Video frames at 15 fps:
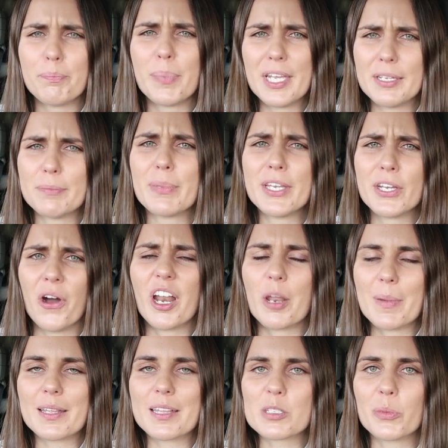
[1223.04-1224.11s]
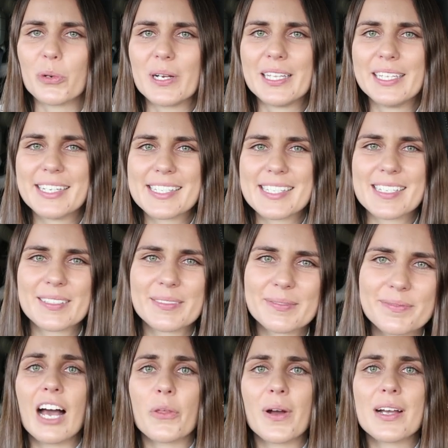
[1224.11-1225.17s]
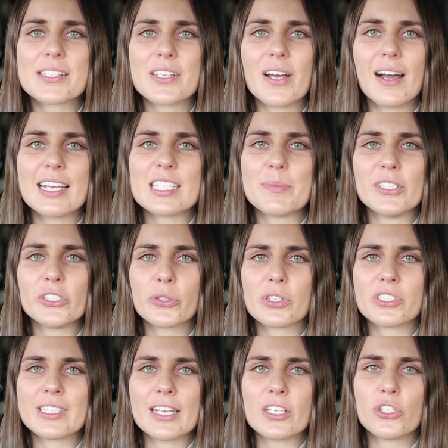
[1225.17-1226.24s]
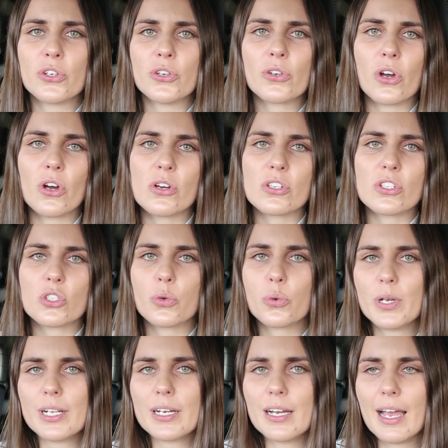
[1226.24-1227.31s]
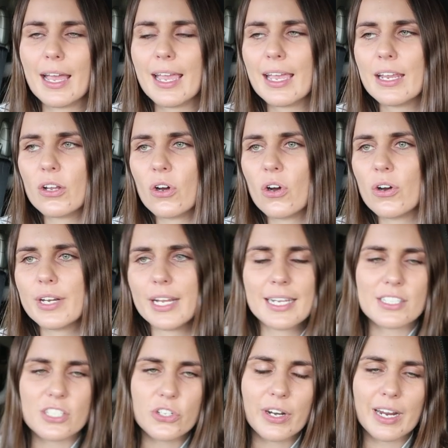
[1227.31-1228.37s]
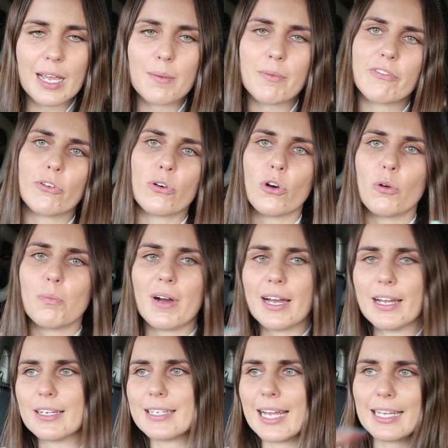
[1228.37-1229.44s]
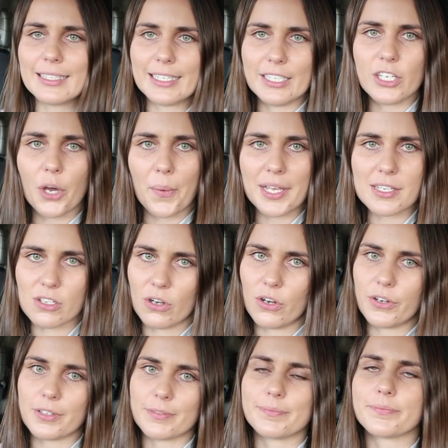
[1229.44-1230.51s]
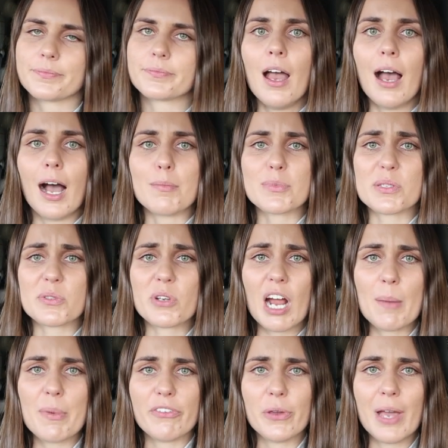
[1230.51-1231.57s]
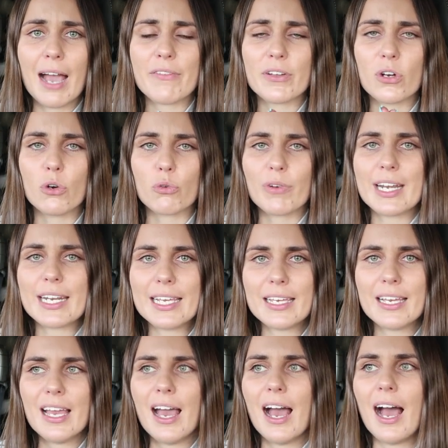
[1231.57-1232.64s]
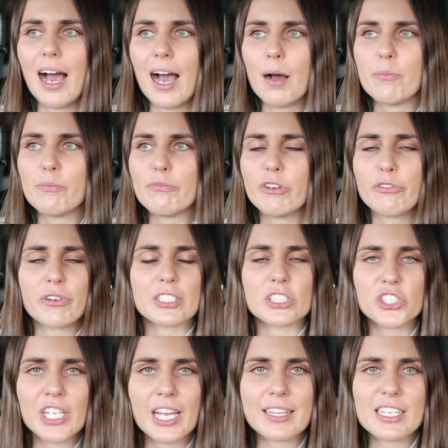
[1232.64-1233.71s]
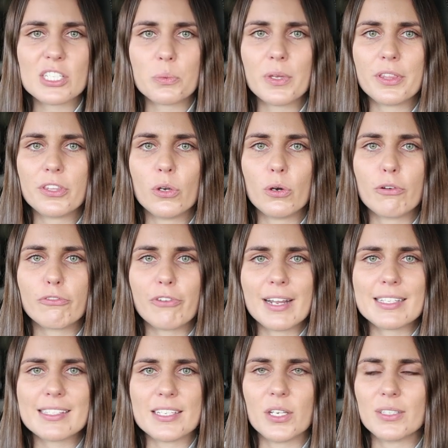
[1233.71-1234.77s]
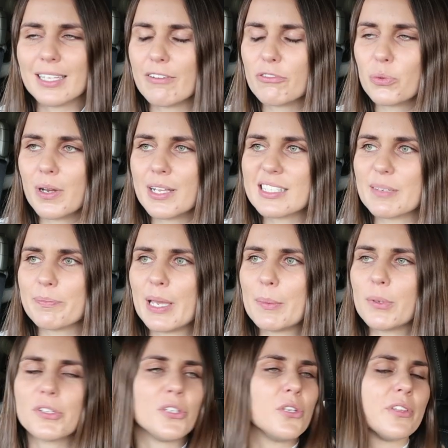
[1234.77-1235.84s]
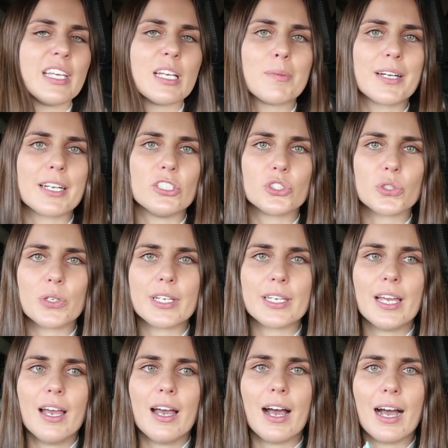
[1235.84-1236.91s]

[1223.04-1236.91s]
be kind about the spoilers. Otherwise, guys, be sure to stay tuned on Twitter and on Instagram for my daily goings on. Subscribe if you haven't already. Feel free to share this with your friends and your loved ones and people that you think might enjoy